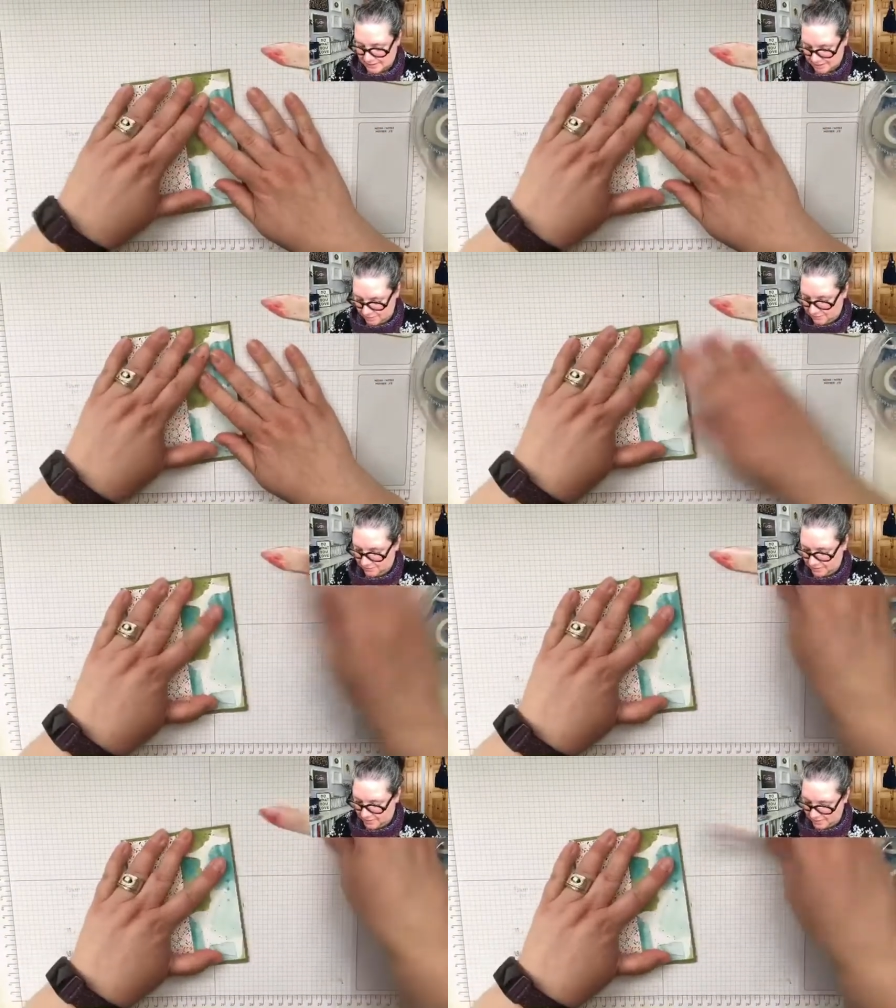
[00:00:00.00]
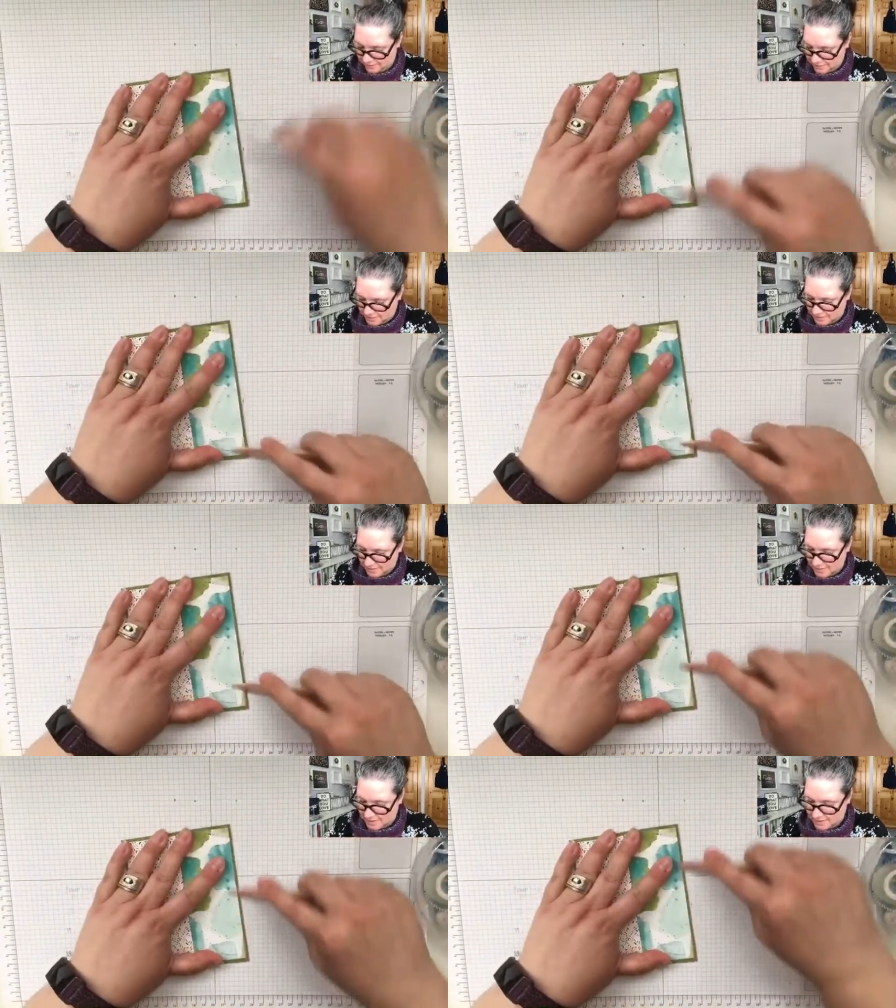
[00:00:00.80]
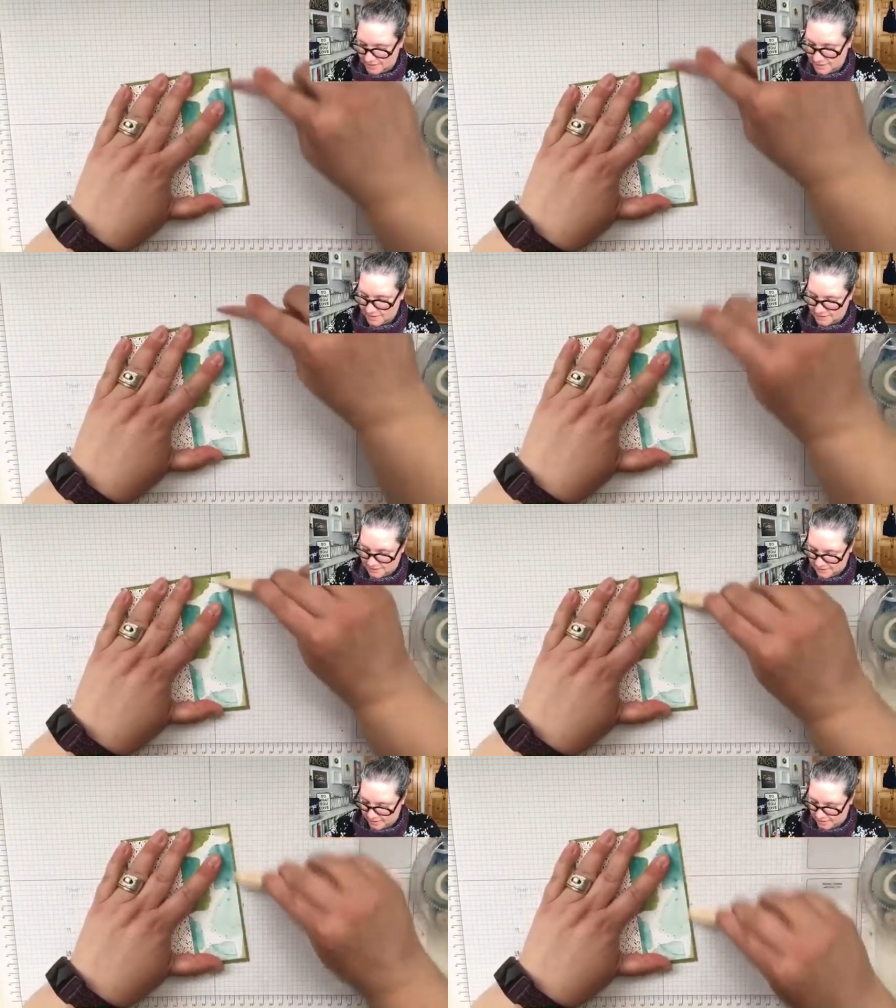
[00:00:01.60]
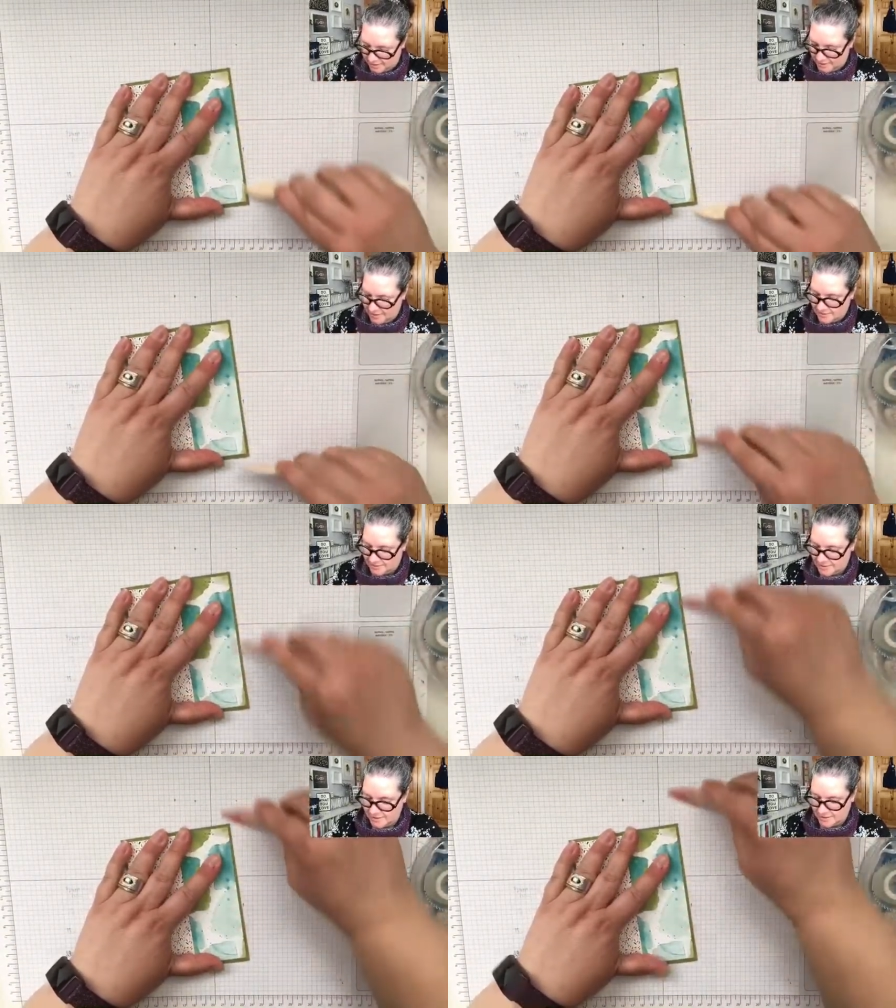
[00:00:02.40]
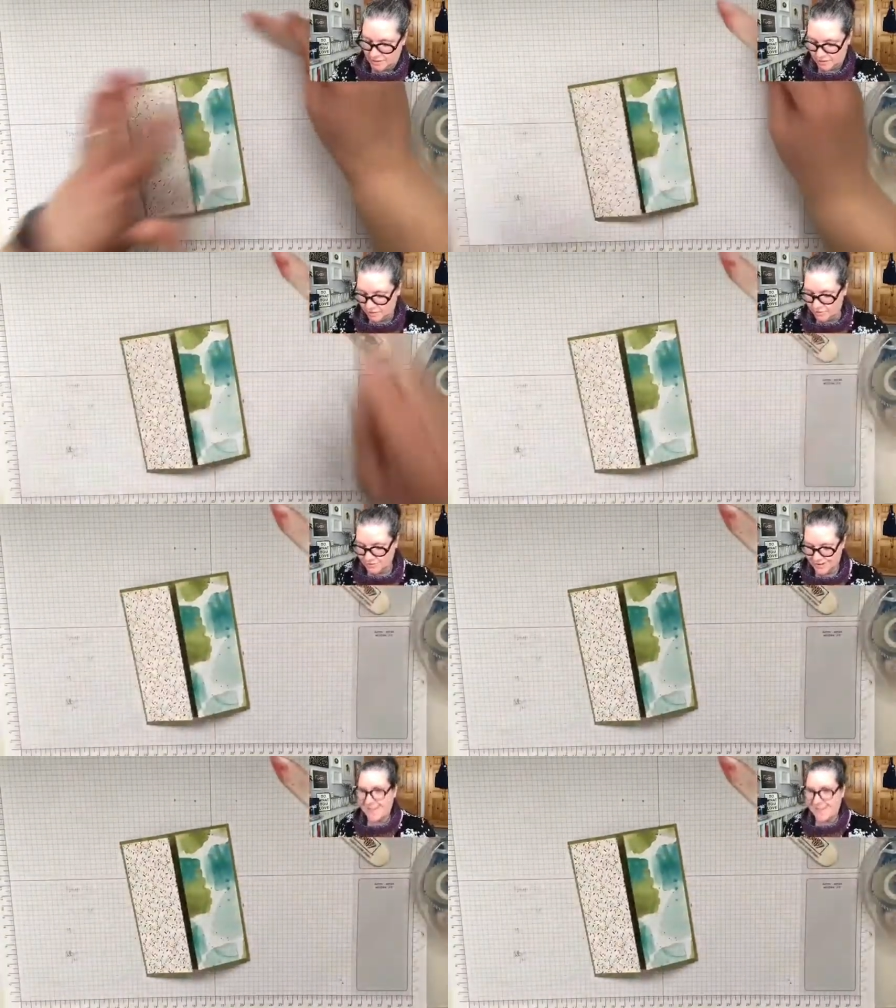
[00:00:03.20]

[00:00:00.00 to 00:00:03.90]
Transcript: And hopefully they fit together nicely. Yes, they do.